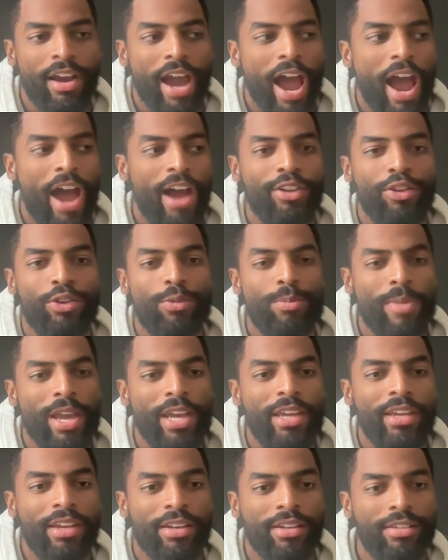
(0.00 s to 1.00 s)
how you
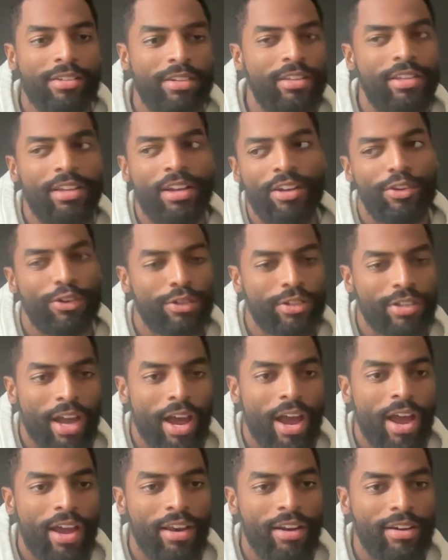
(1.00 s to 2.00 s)
make it to the other
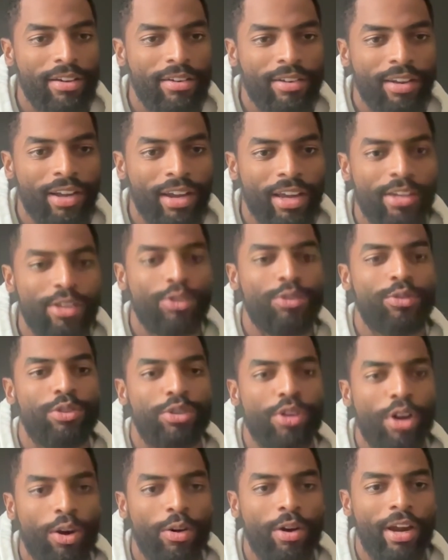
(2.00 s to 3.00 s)
side and you
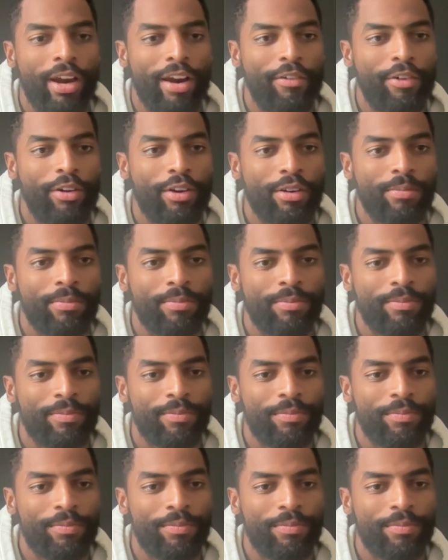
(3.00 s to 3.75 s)
don't ever